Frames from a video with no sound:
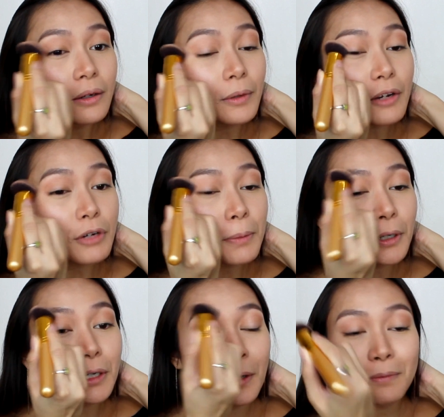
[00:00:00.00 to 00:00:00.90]
whatever I
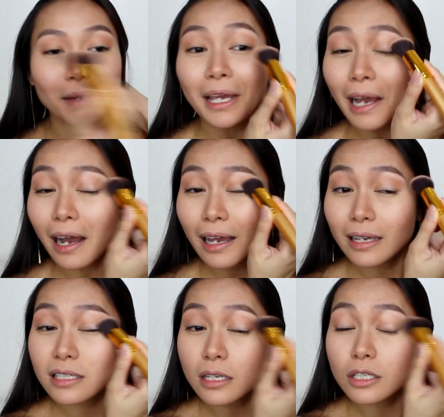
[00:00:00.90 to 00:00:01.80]
put on my
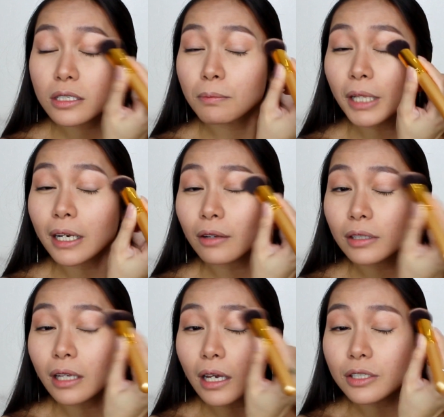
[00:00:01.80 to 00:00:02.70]
eyes, I just blend out
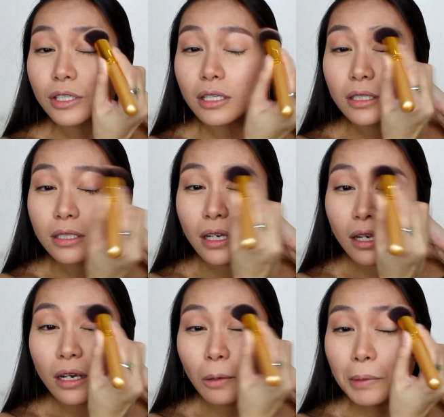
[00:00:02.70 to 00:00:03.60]
the edges
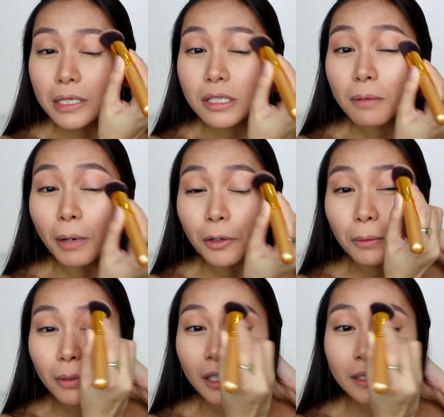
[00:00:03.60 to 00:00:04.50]
with the same
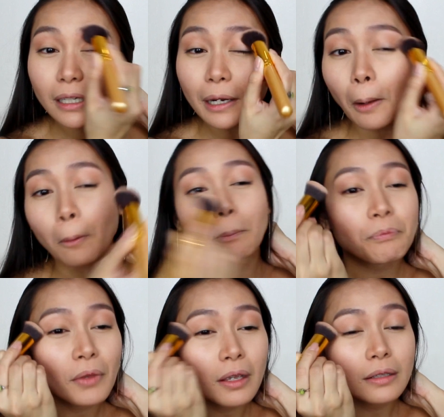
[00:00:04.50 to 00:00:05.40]
powder brush. I know,
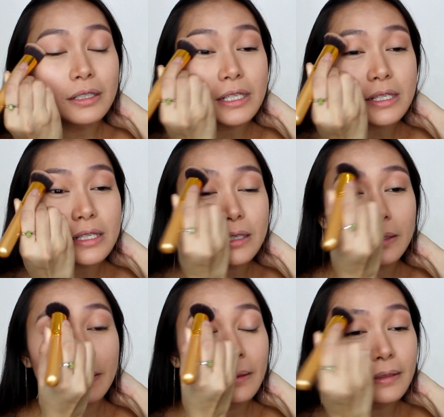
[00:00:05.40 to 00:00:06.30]
this
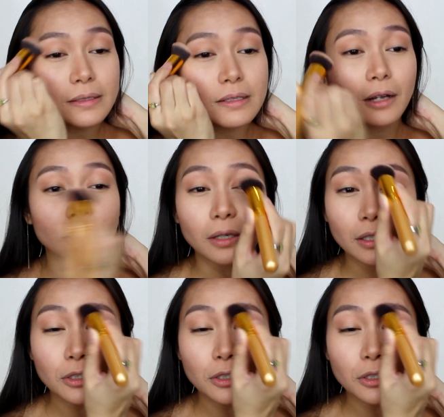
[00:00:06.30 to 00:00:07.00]
is not good.